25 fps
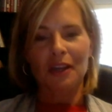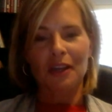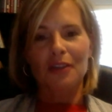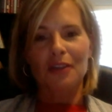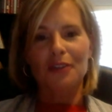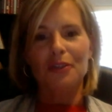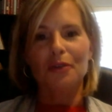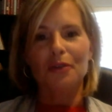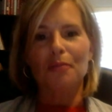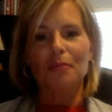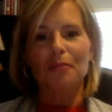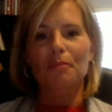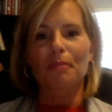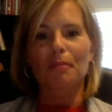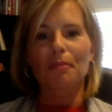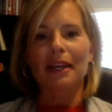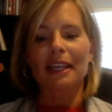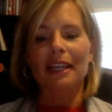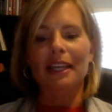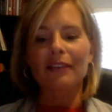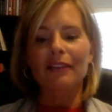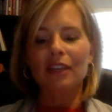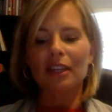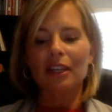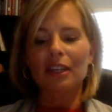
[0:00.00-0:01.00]
So by
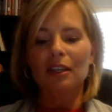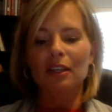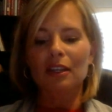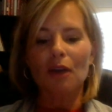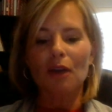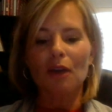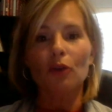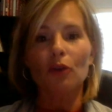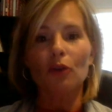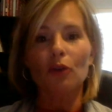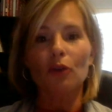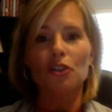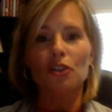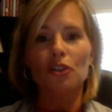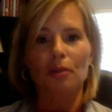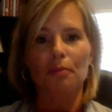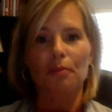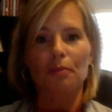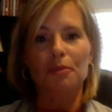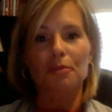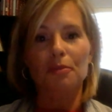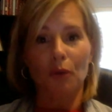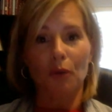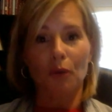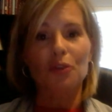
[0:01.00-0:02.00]
giving
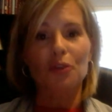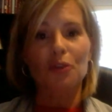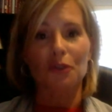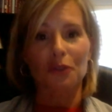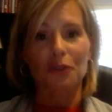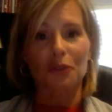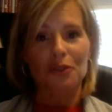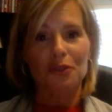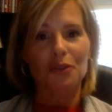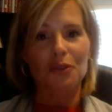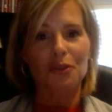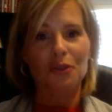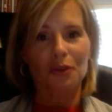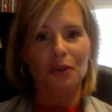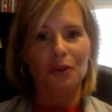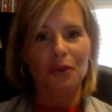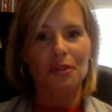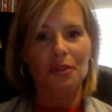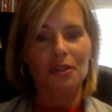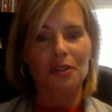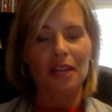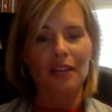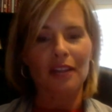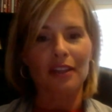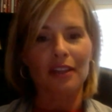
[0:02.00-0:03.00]
ownership more to the
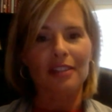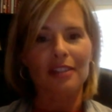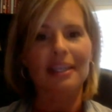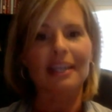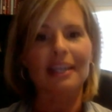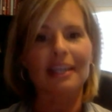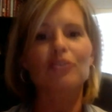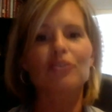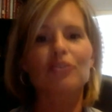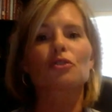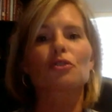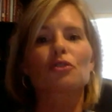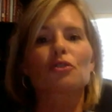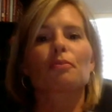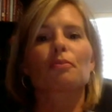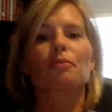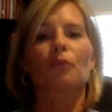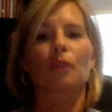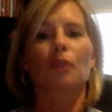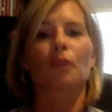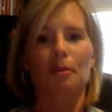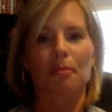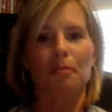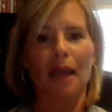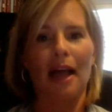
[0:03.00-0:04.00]
students and the teachers
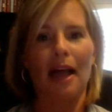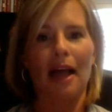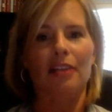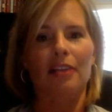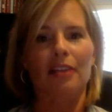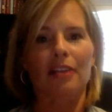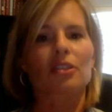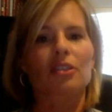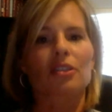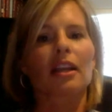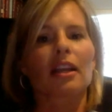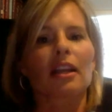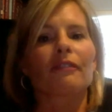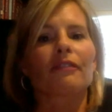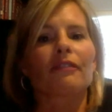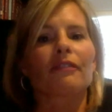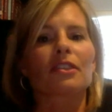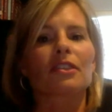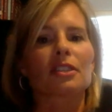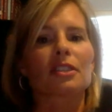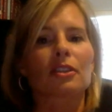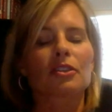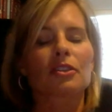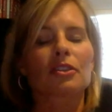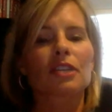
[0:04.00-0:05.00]
pulling back and just kind of
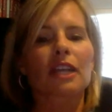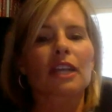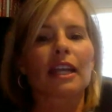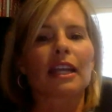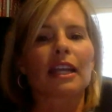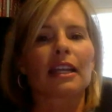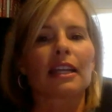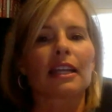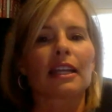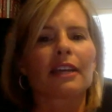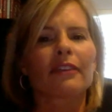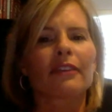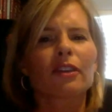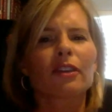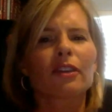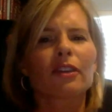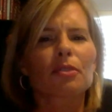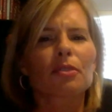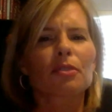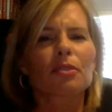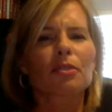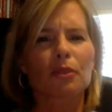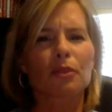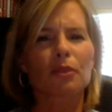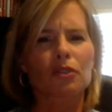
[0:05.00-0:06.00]
facilitating, giving
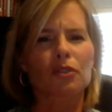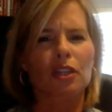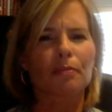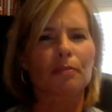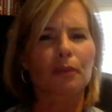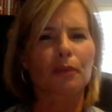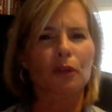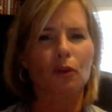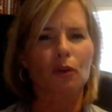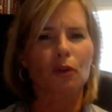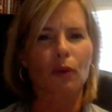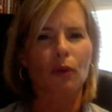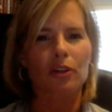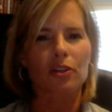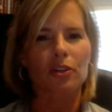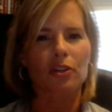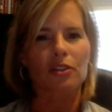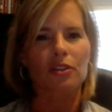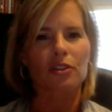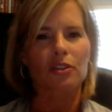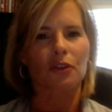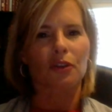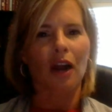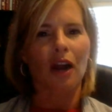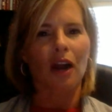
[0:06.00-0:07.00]
some of those deeper
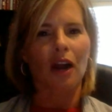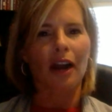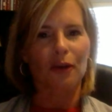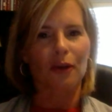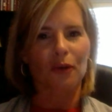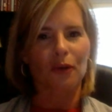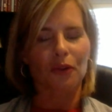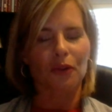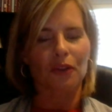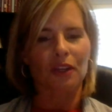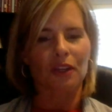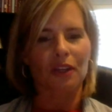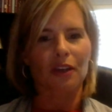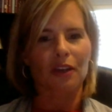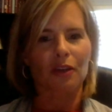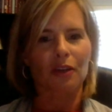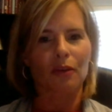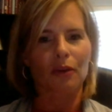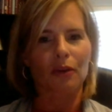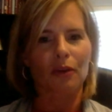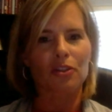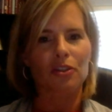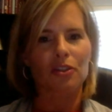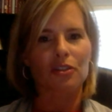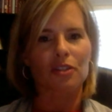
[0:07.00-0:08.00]
questions or higher order thinking
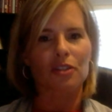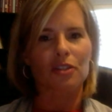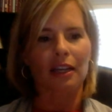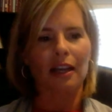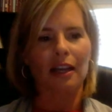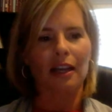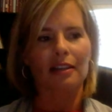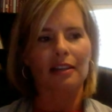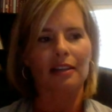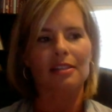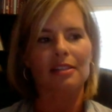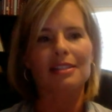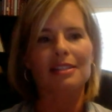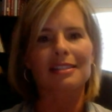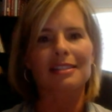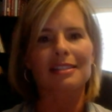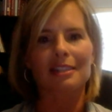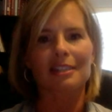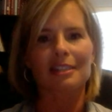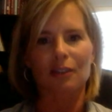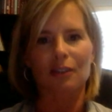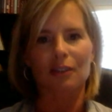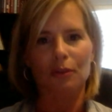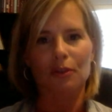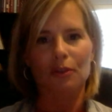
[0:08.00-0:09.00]
questions that kind of
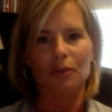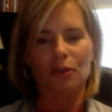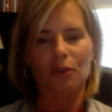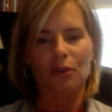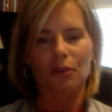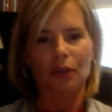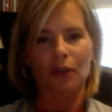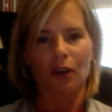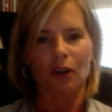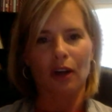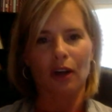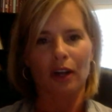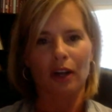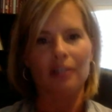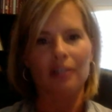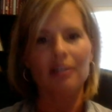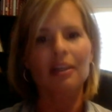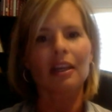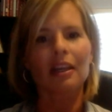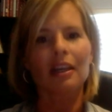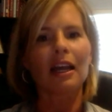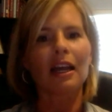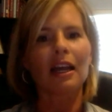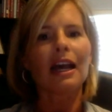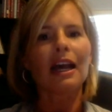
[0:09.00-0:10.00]
steer what's going on,
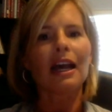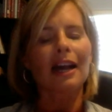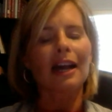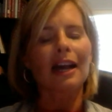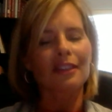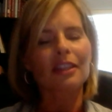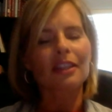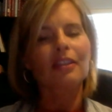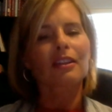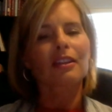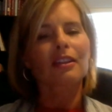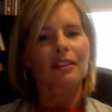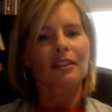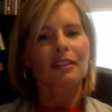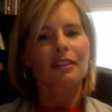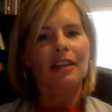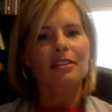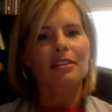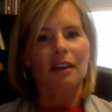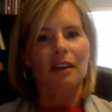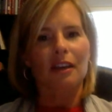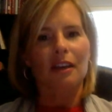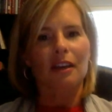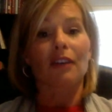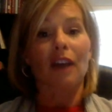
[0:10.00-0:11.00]
I think
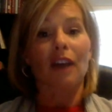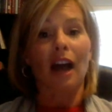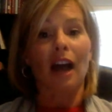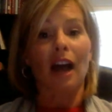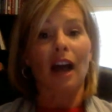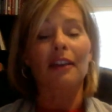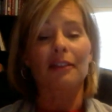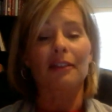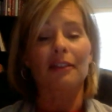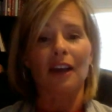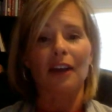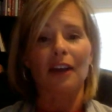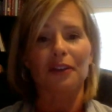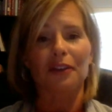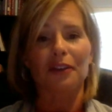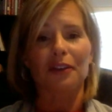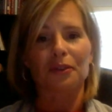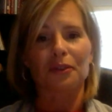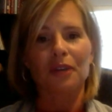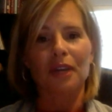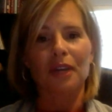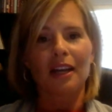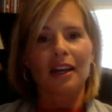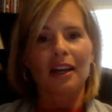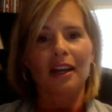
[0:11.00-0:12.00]
that's of high
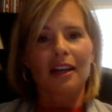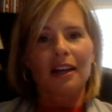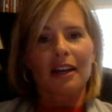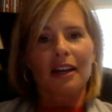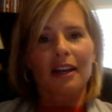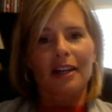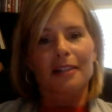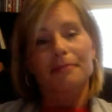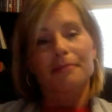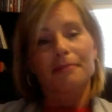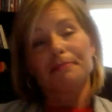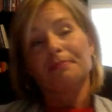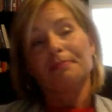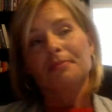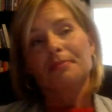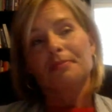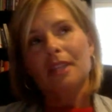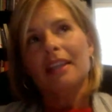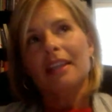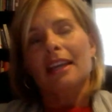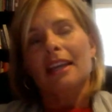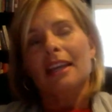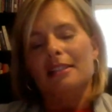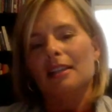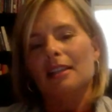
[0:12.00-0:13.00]
value. Again,
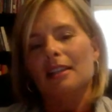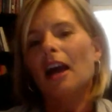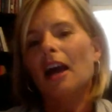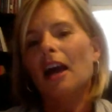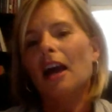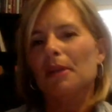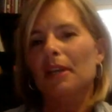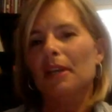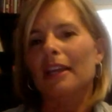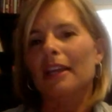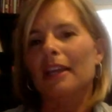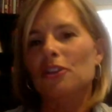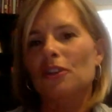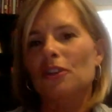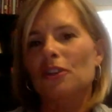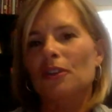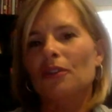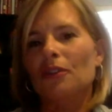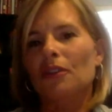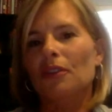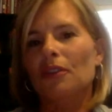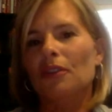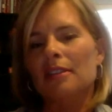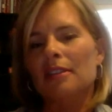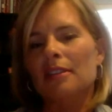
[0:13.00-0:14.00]
it's a combination of
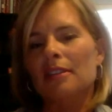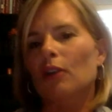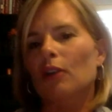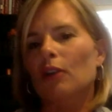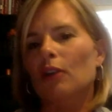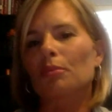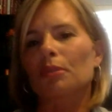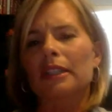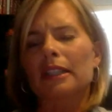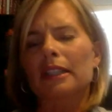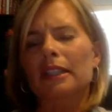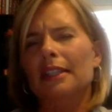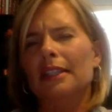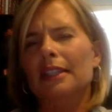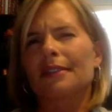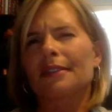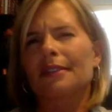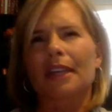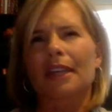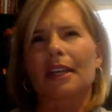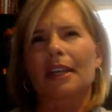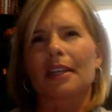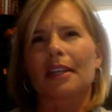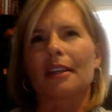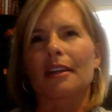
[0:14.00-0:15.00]
things. I don't believe
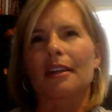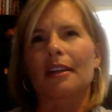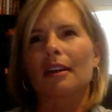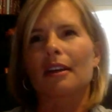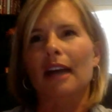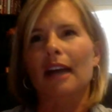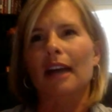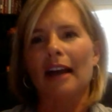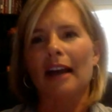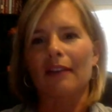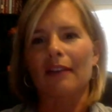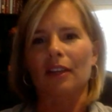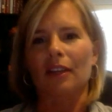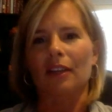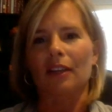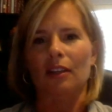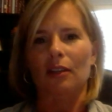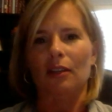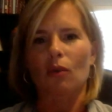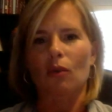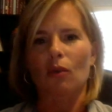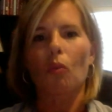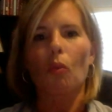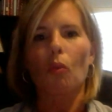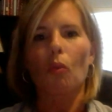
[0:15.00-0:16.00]
in having
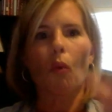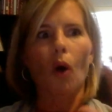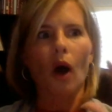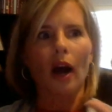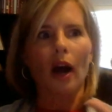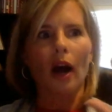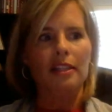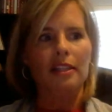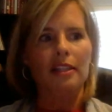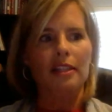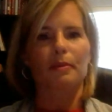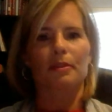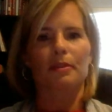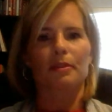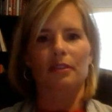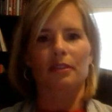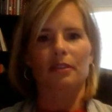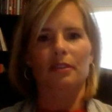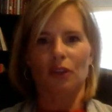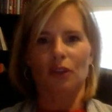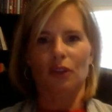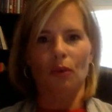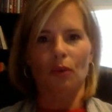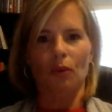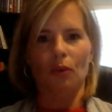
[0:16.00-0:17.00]
one
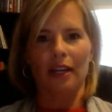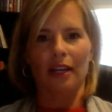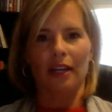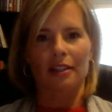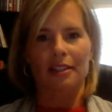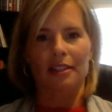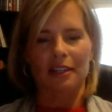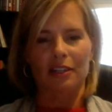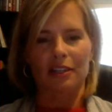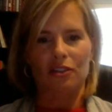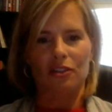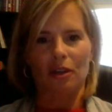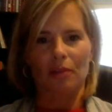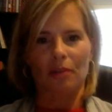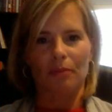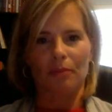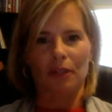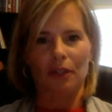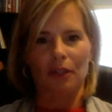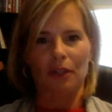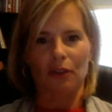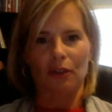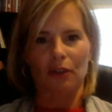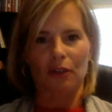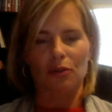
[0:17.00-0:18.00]
specific way to teach
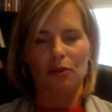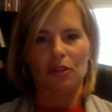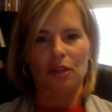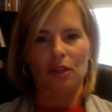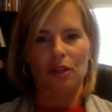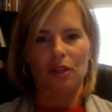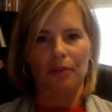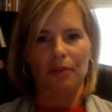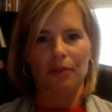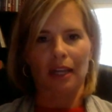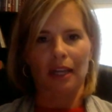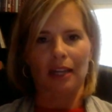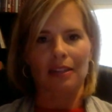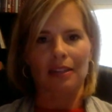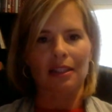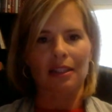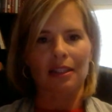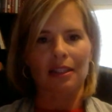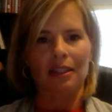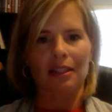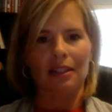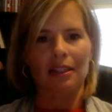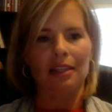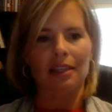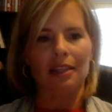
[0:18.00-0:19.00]
something or do something. I think
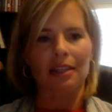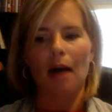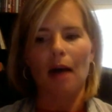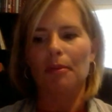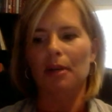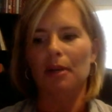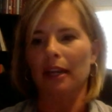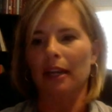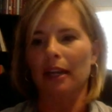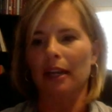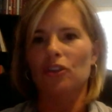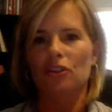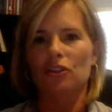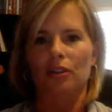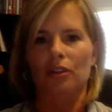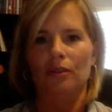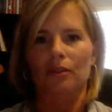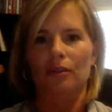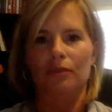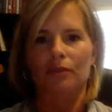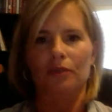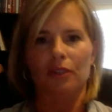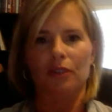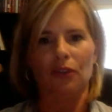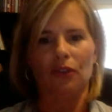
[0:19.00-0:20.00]
it's a combination
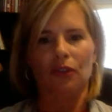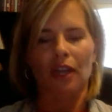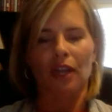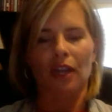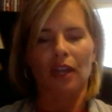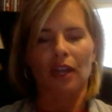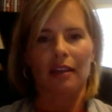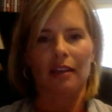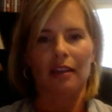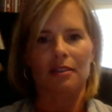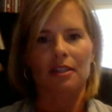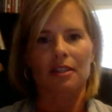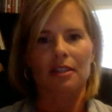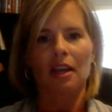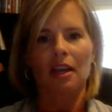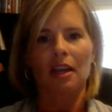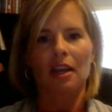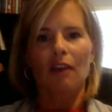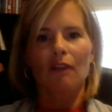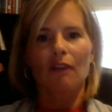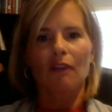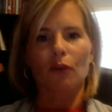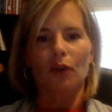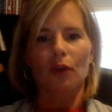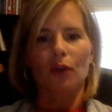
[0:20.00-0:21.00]
of different things
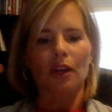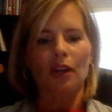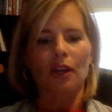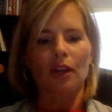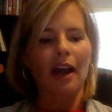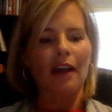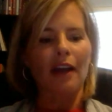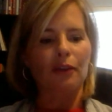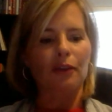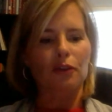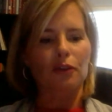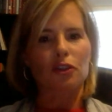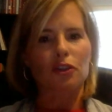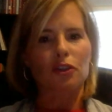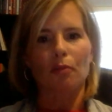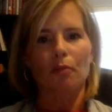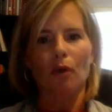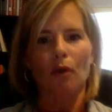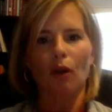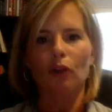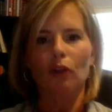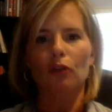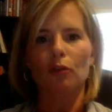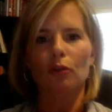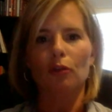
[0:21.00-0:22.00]
for either
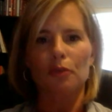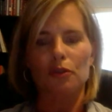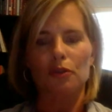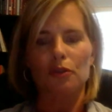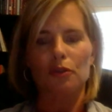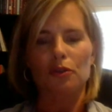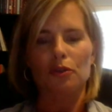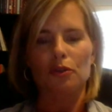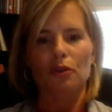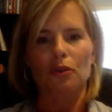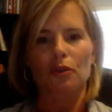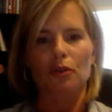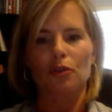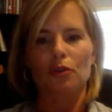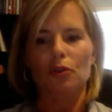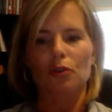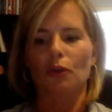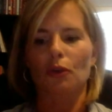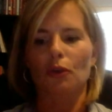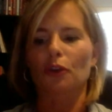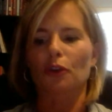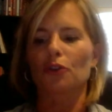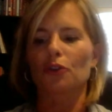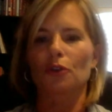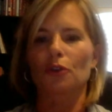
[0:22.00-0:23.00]
smaller groups of students or
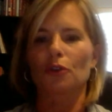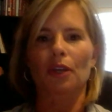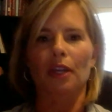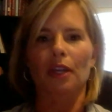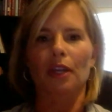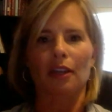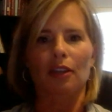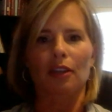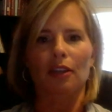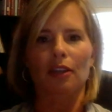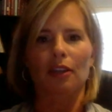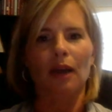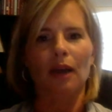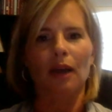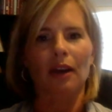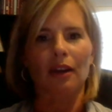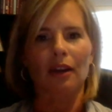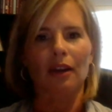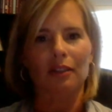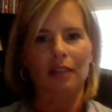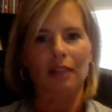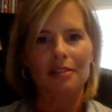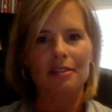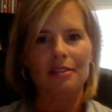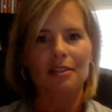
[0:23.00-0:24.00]
you're doing it throughout a
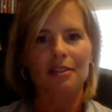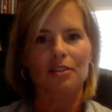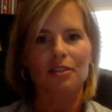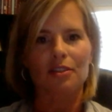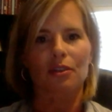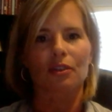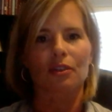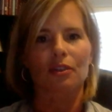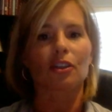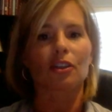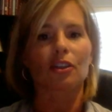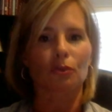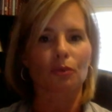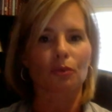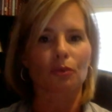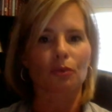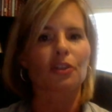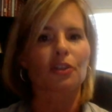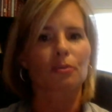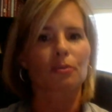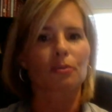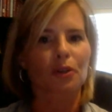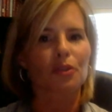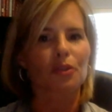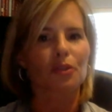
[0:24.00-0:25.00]
lesson so that you
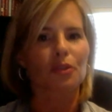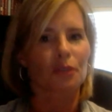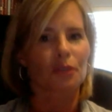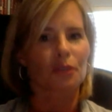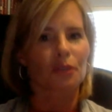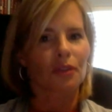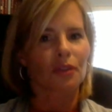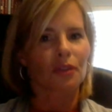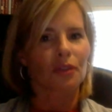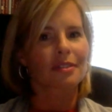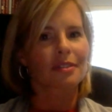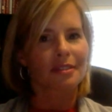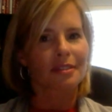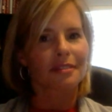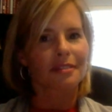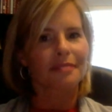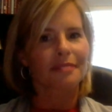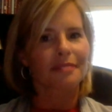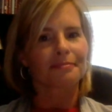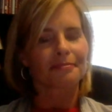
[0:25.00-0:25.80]
reach more students.